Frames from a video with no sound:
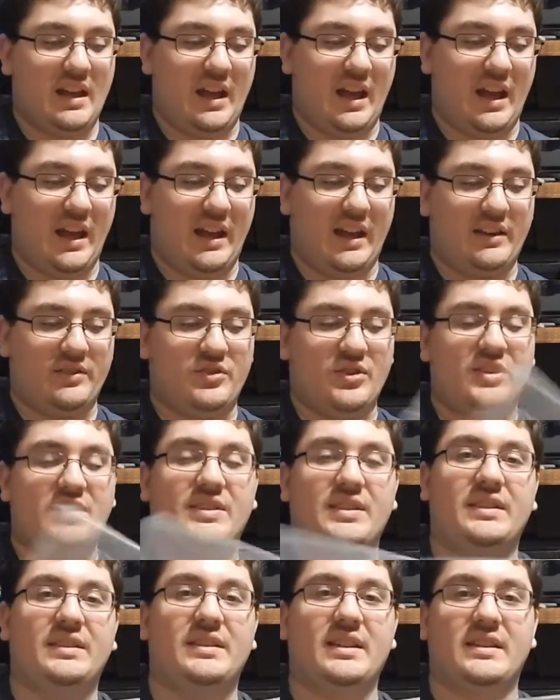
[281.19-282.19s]
And
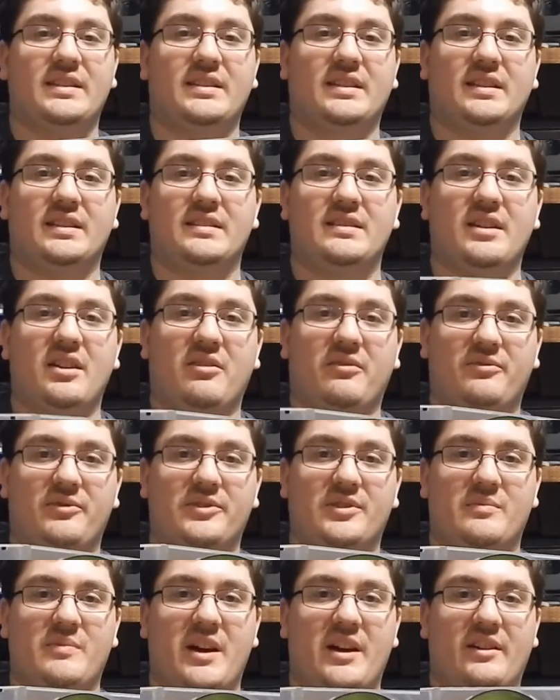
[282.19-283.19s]
just the disc itself
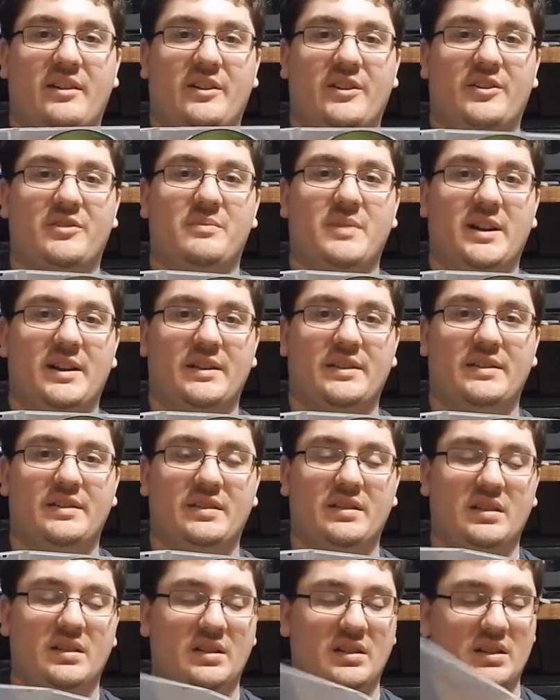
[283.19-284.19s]
is about
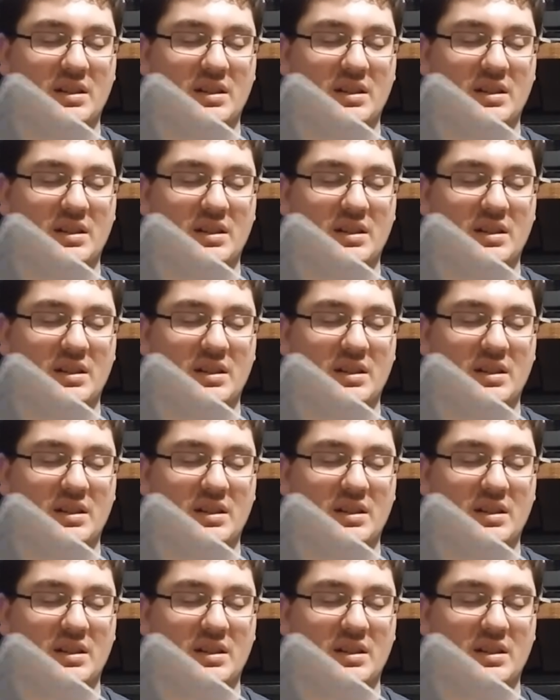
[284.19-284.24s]
$100.